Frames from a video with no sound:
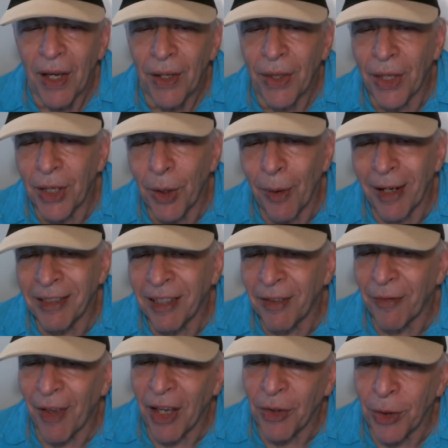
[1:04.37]
The
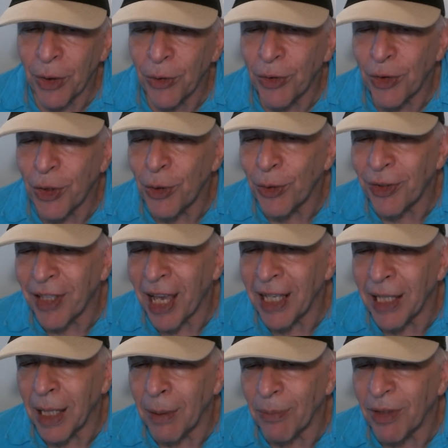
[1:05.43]
USFL used two
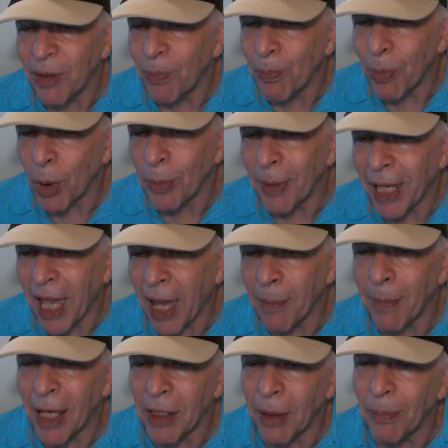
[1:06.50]
stadiums in
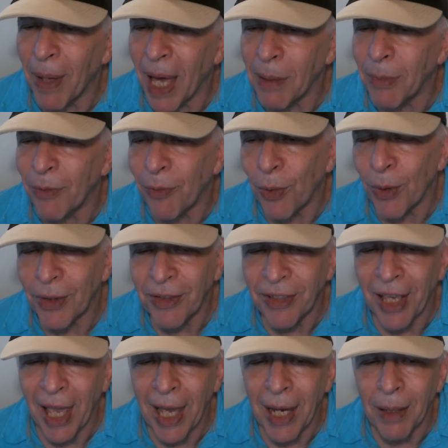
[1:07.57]
Birmingham, Alabama for its
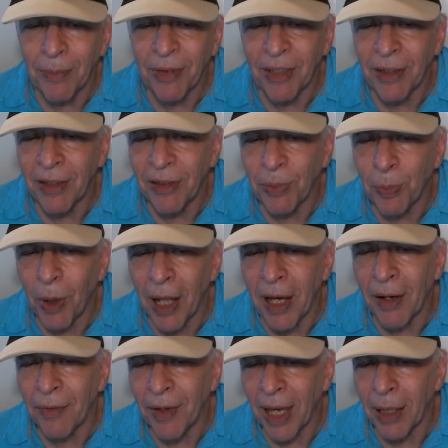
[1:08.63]
games, and its
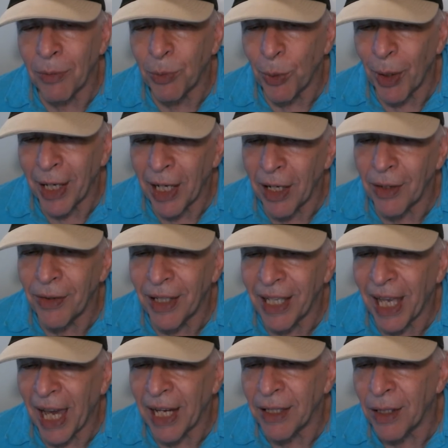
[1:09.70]
playoff games were held in
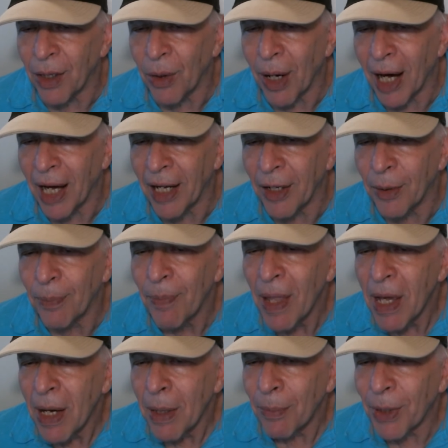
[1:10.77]
Canton, Ohio.
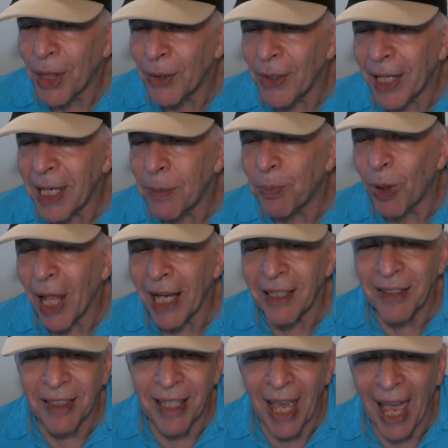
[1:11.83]
But the league
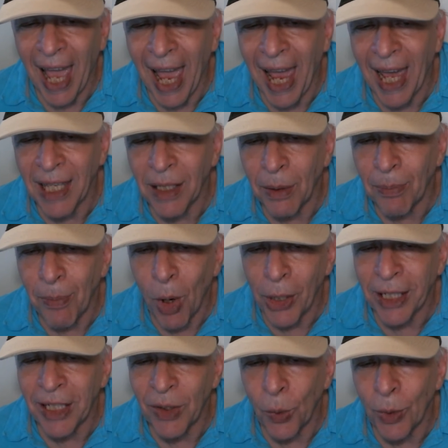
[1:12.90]
plans to add a
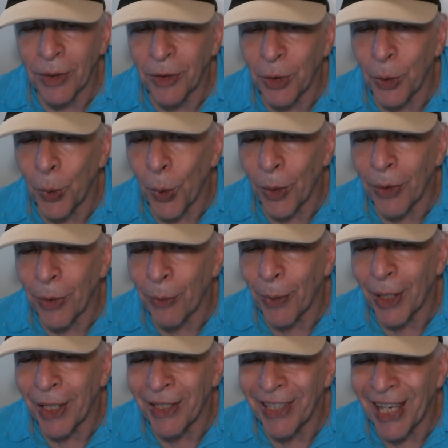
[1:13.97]
market or two or
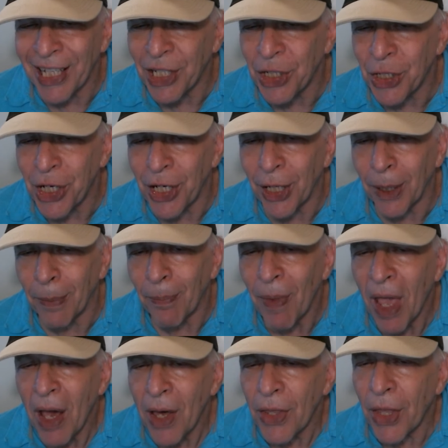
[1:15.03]
three next year.
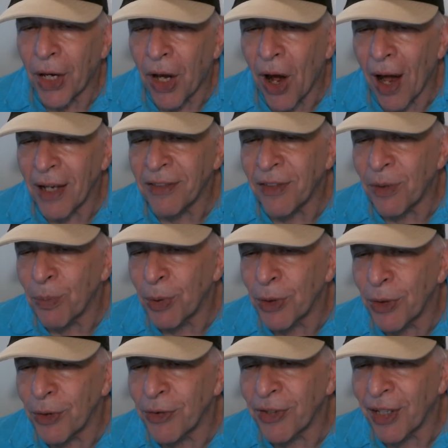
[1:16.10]
The cost of
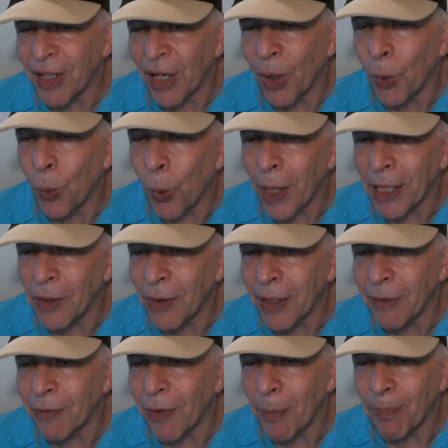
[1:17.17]
producing a weekly
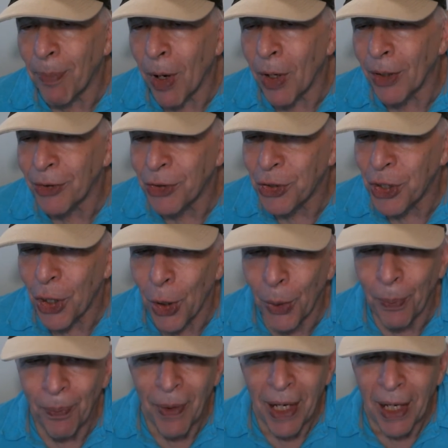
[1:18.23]
football
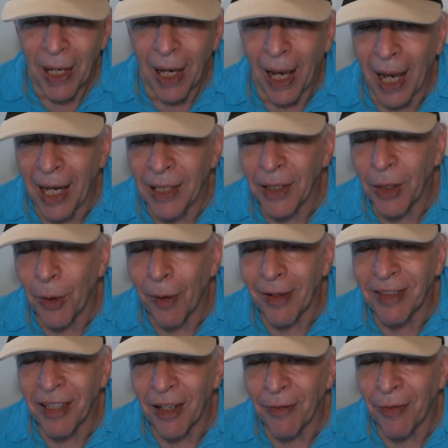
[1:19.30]
show and the
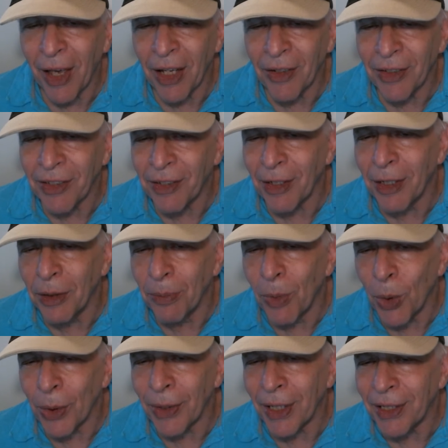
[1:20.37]
USFL is a little
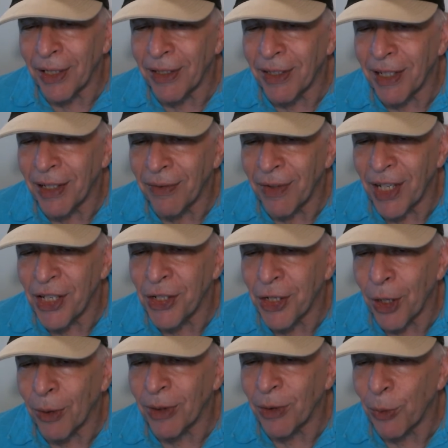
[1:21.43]
more than the TV
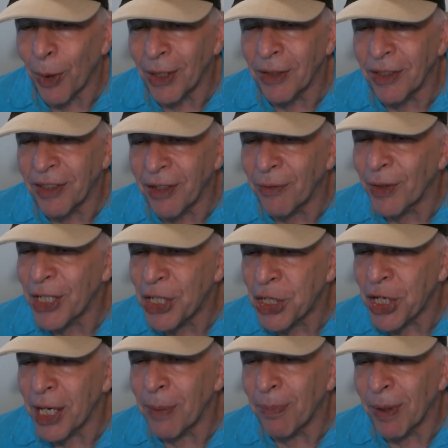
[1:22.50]
show is relatively
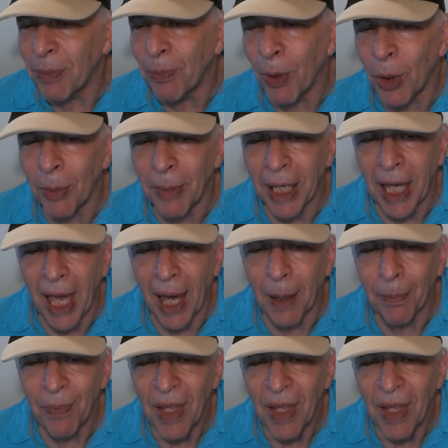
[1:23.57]
cheap in Birmingham.